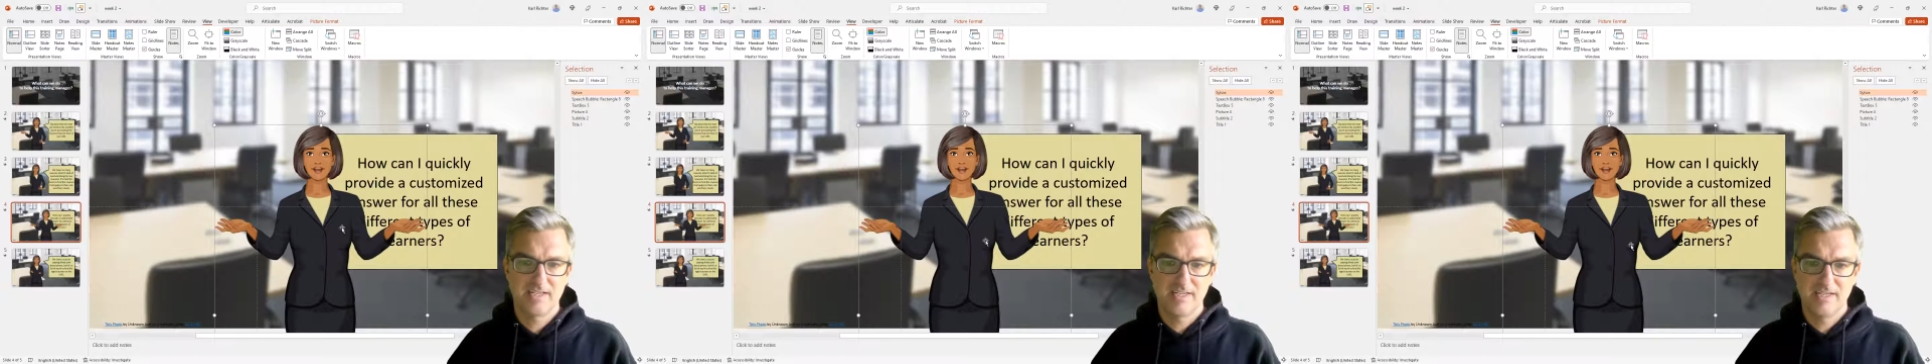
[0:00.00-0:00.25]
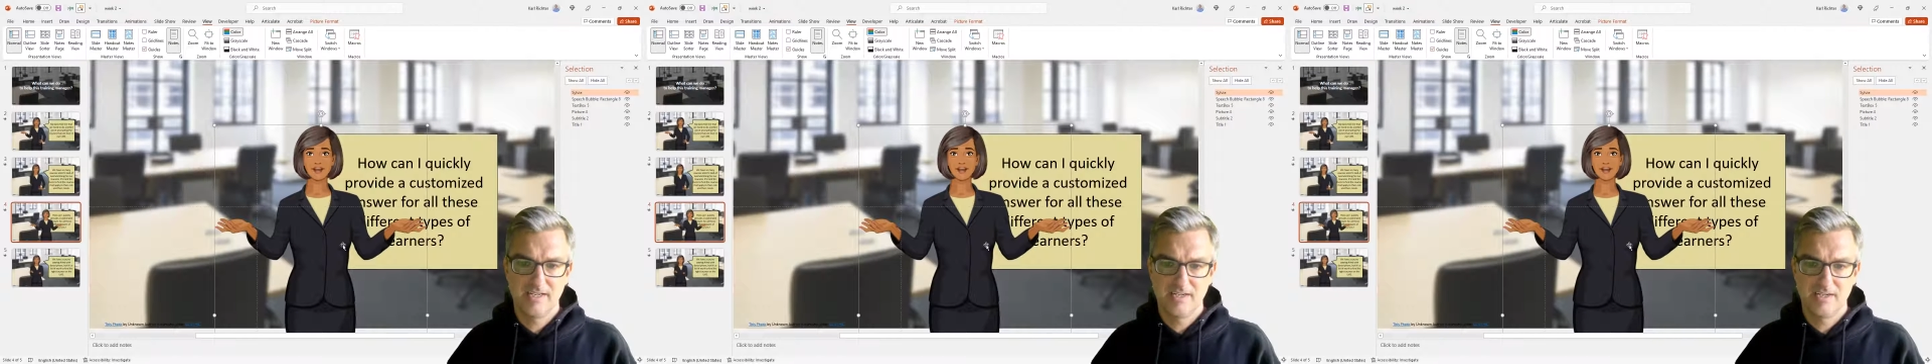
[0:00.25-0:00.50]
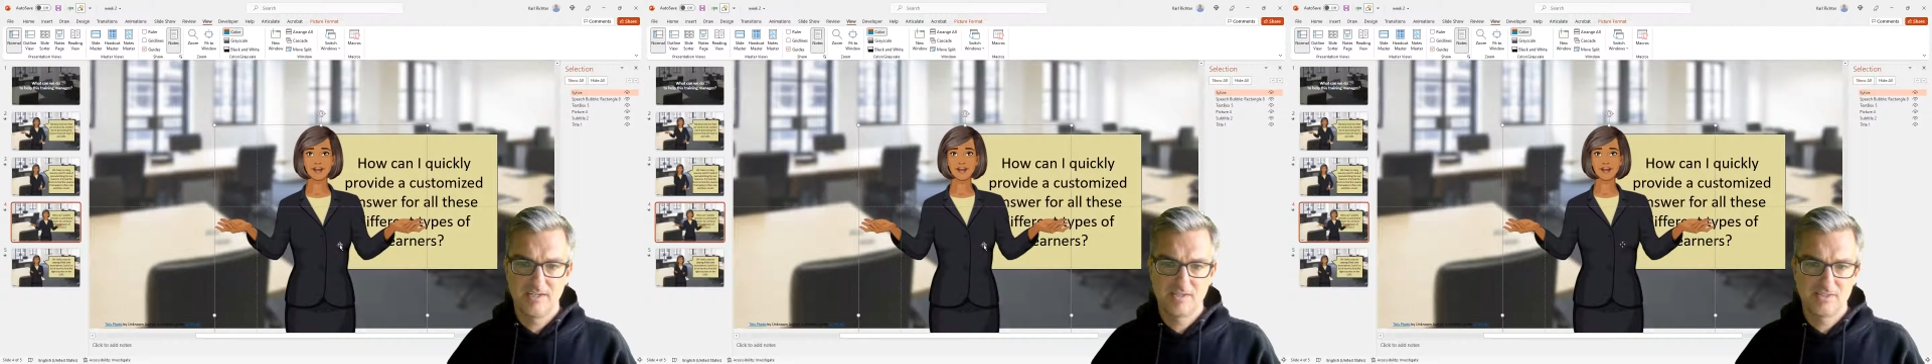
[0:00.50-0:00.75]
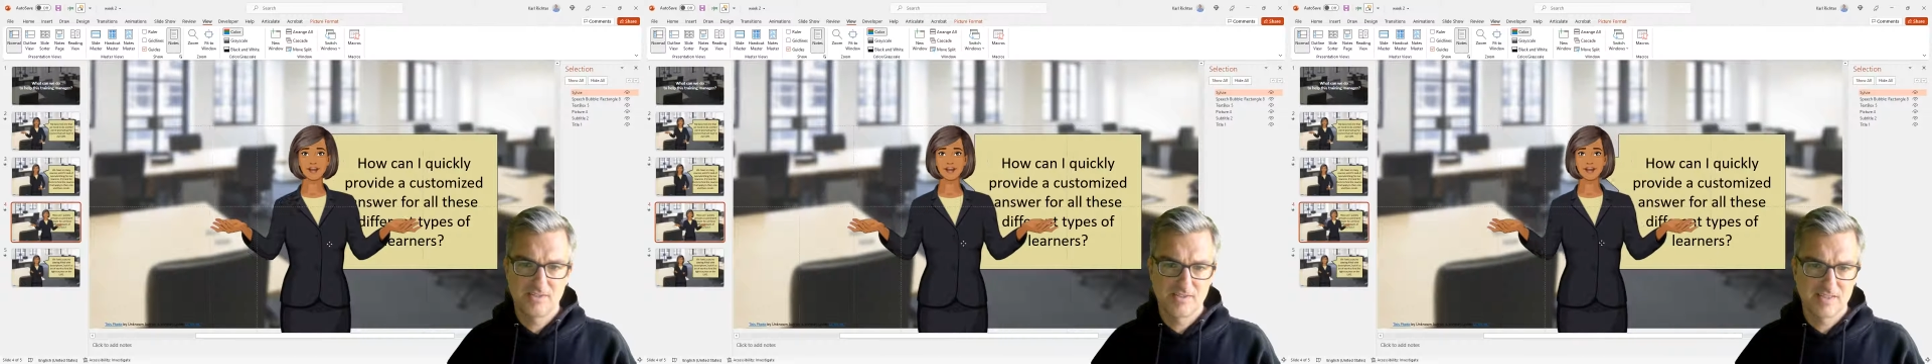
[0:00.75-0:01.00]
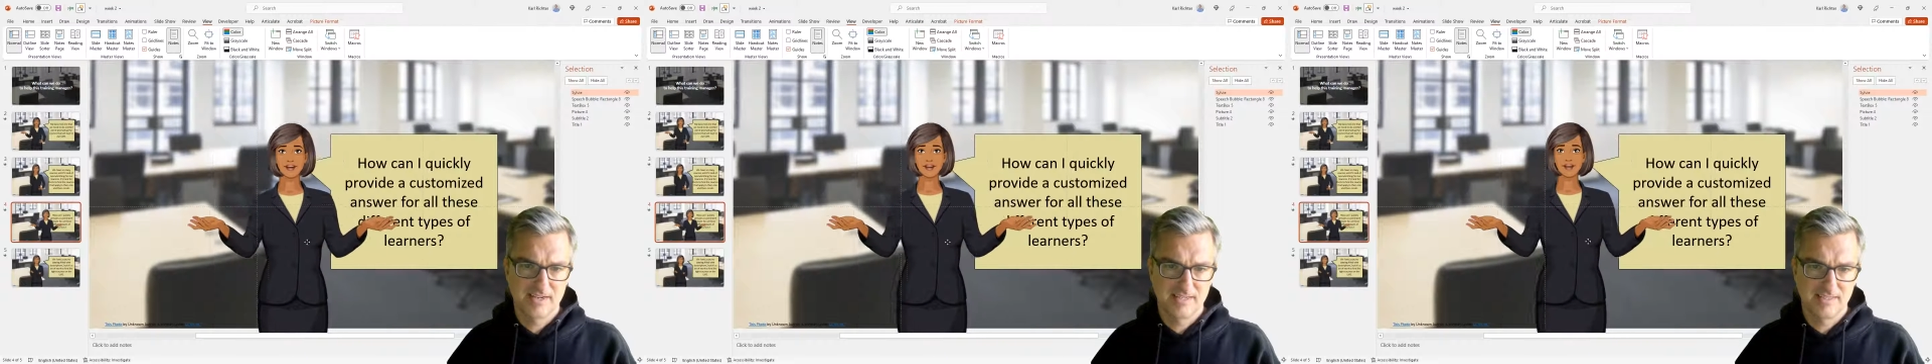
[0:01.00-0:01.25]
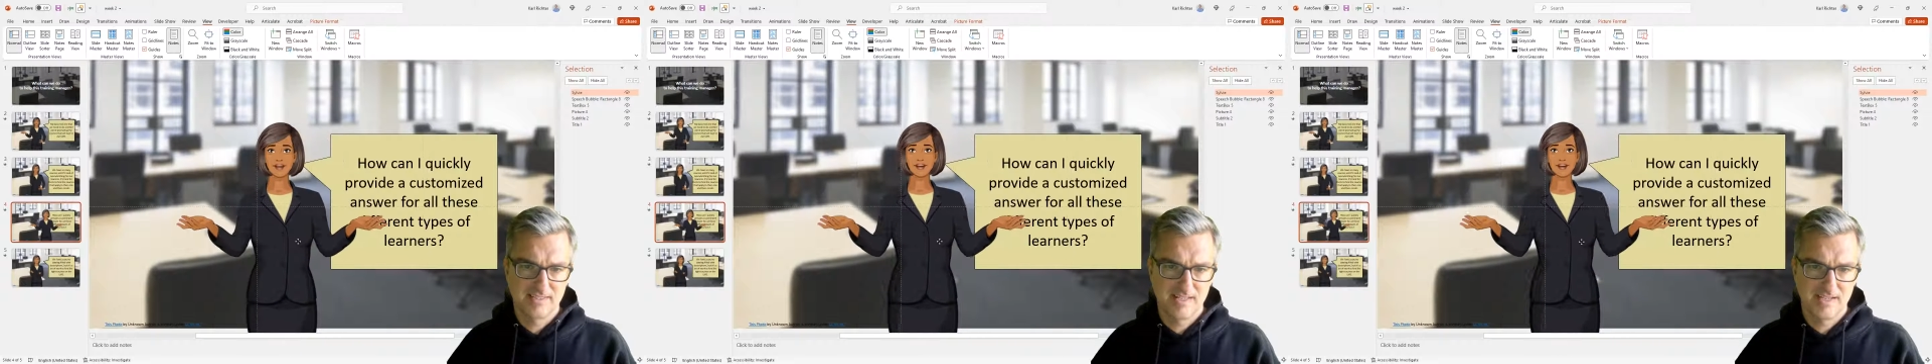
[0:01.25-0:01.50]
here so that I
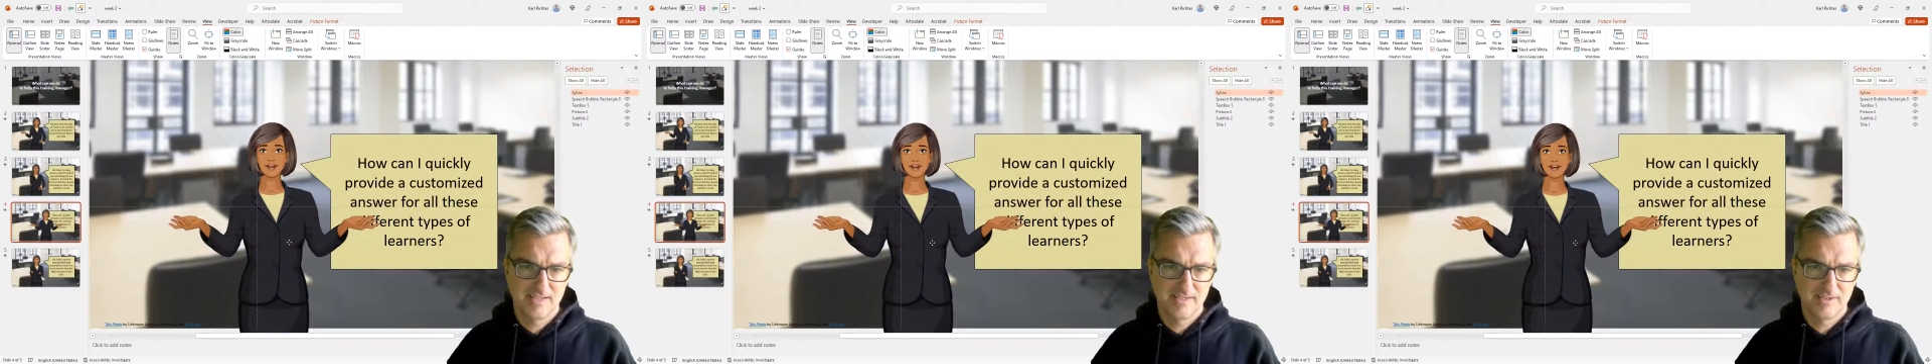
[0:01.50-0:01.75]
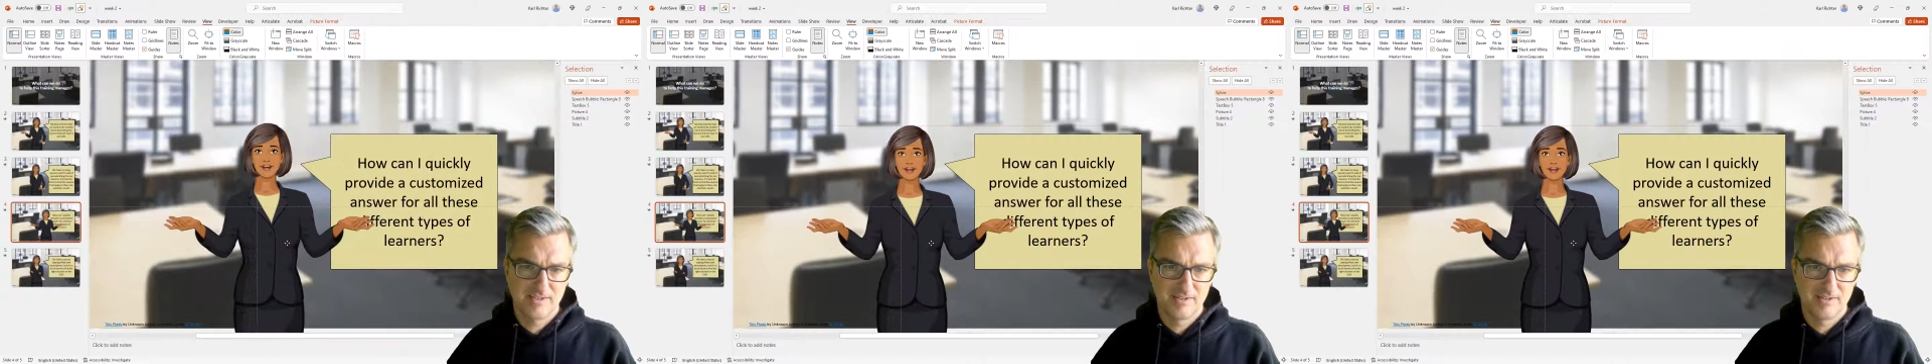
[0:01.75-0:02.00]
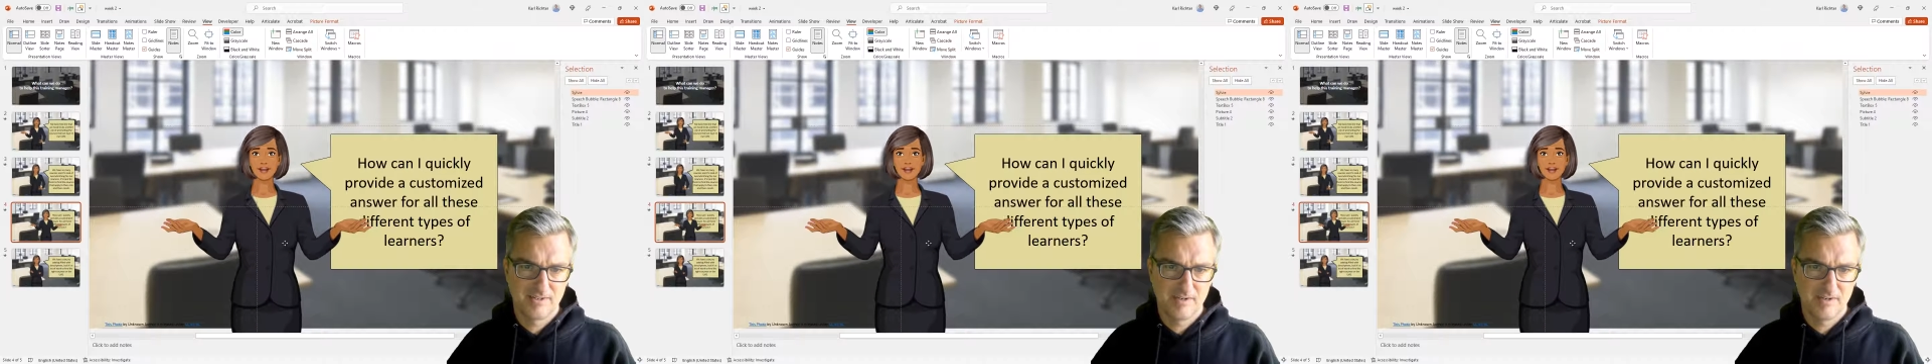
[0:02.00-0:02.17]
can line her up.